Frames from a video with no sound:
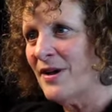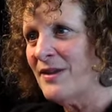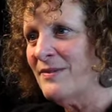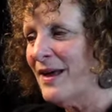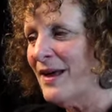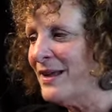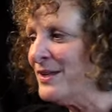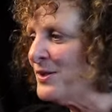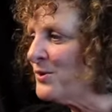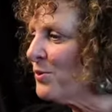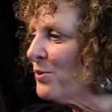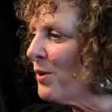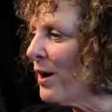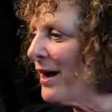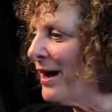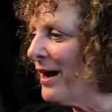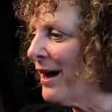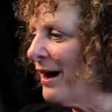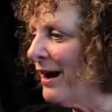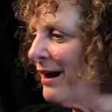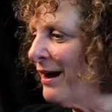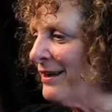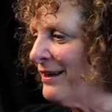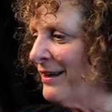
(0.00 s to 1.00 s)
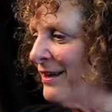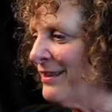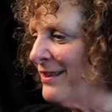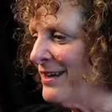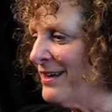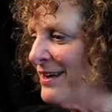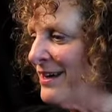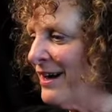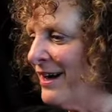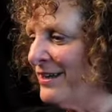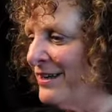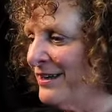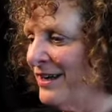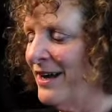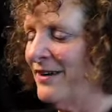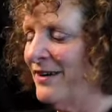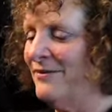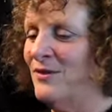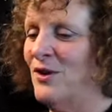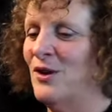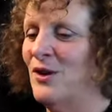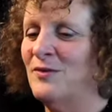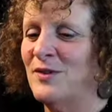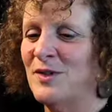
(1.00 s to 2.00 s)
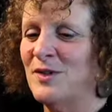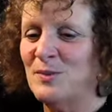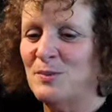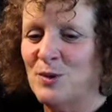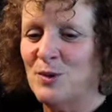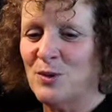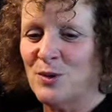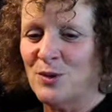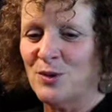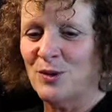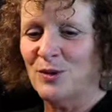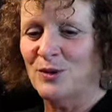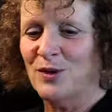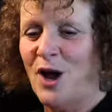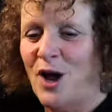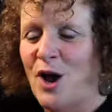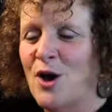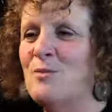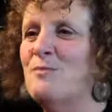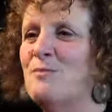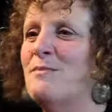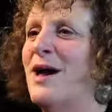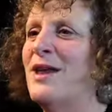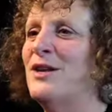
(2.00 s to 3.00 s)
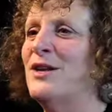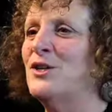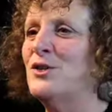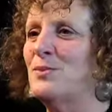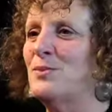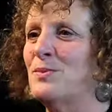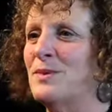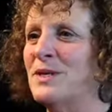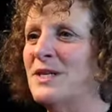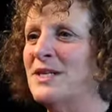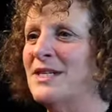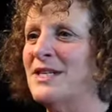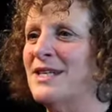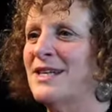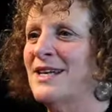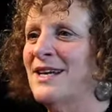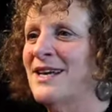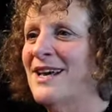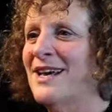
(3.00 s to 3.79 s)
And that's why I think I've got this book called Home Management,